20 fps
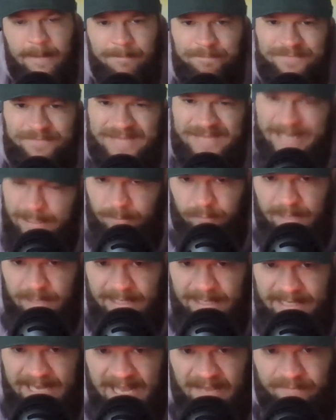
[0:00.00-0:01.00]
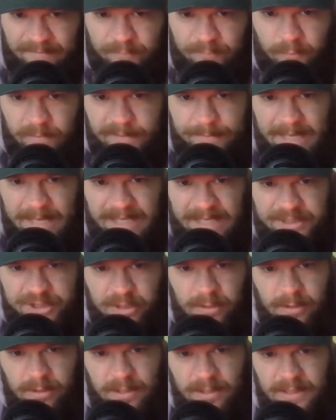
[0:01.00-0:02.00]
They already have a rematch
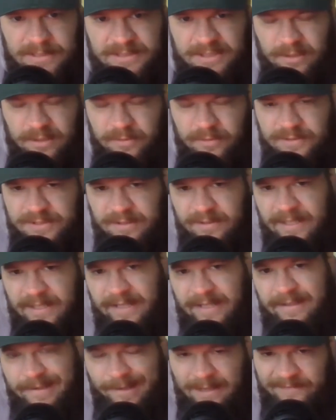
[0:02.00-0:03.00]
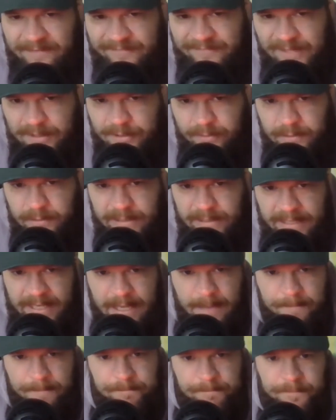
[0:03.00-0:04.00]
clause, so then they'll have to do it
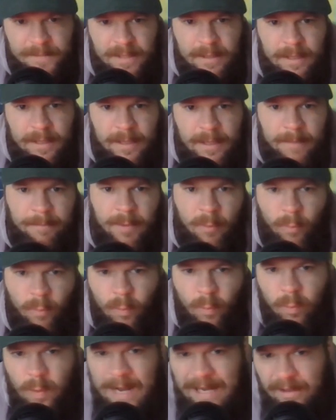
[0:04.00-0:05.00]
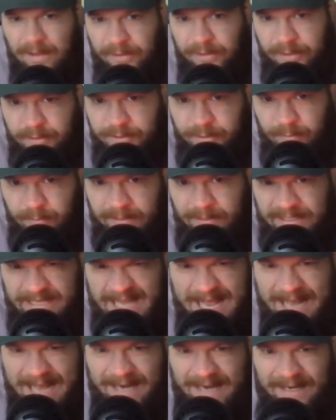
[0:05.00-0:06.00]
again. But while they're doing
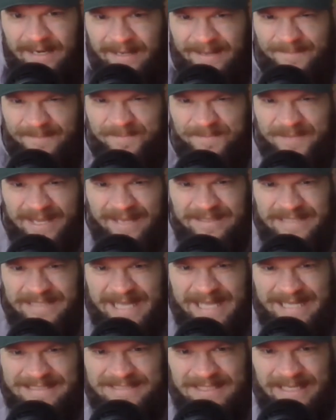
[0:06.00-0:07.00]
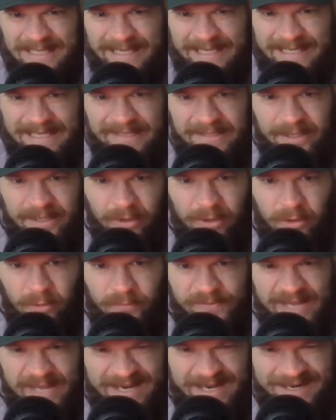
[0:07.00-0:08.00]
that, and that's like in the whole
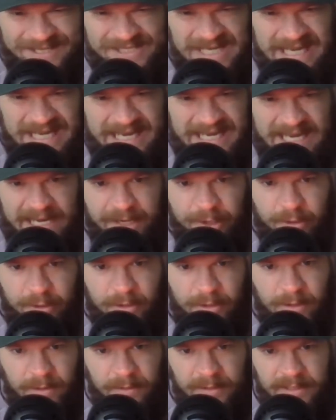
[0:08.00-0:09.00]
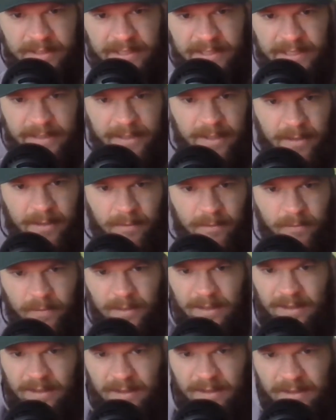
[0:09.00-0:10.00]
next year, you know,
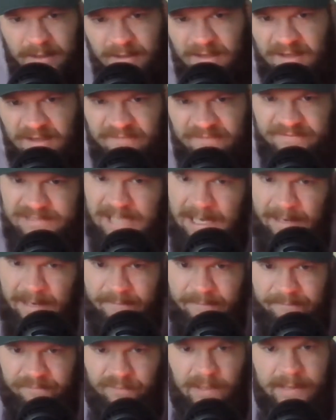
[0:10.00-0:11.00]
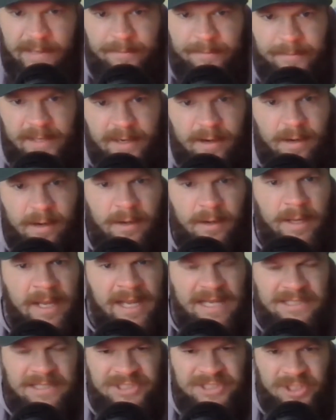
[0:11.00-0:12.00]
of time frame there.
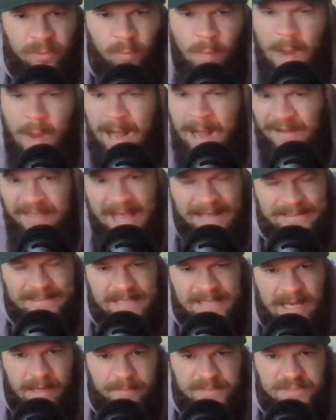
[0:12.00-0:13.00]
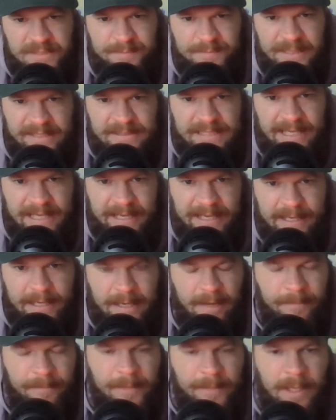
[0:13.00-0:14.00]
And so while that time is being taken
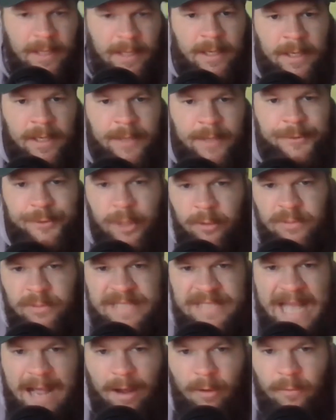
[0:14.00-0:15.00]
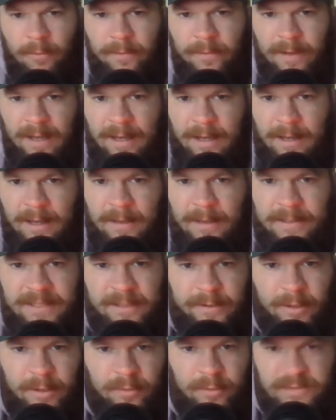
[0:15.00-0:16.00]
up, no doubt,
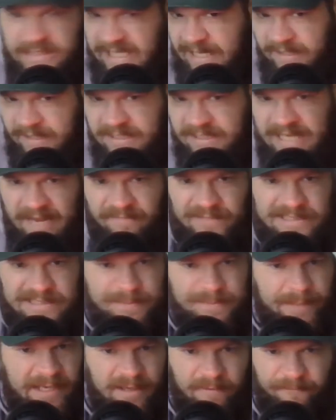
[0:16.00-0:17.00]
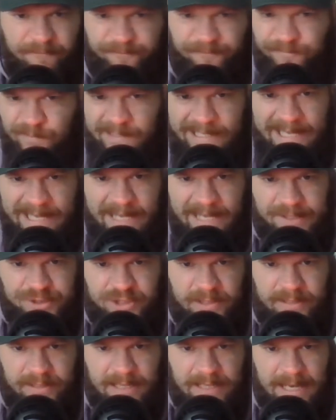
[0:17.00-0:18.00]
Tank Davis being a free
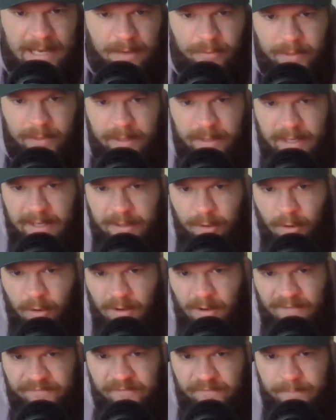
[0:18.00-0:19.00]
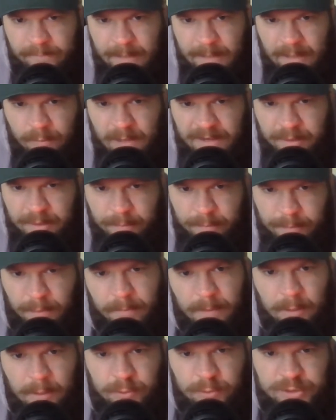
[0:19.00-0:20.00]
agent now and off of Mayweather
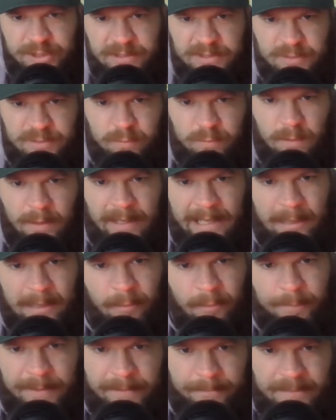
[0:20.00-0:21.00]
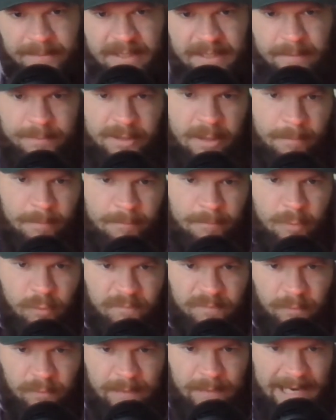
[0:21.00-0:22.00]
Promotions will help him be able to
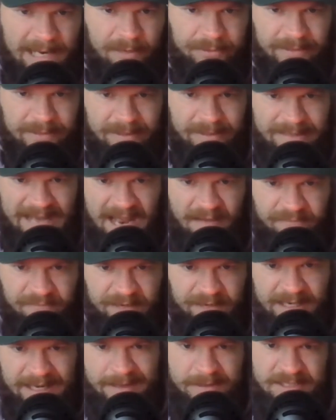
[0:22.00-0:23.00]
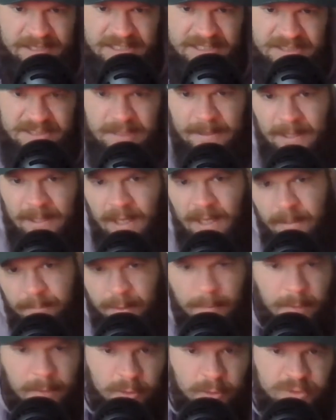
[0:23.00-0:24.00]
move around and navigate these
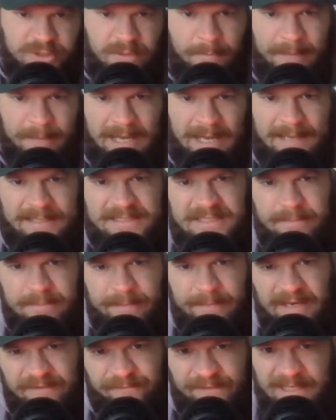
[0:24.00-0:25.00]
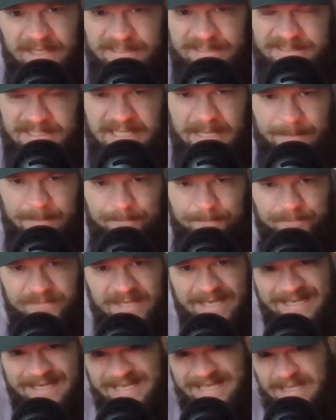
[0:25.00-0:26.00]
promotional bodies to make fights that
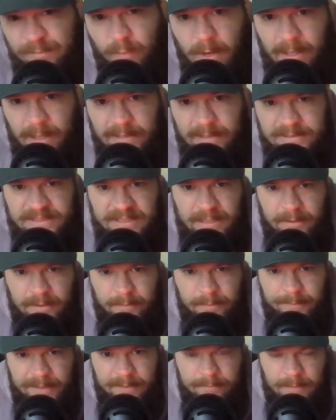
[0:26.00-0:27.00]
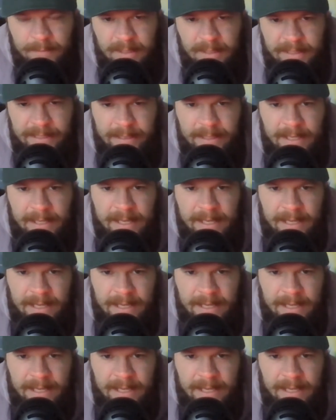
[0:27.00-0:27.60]
he wants that are big money.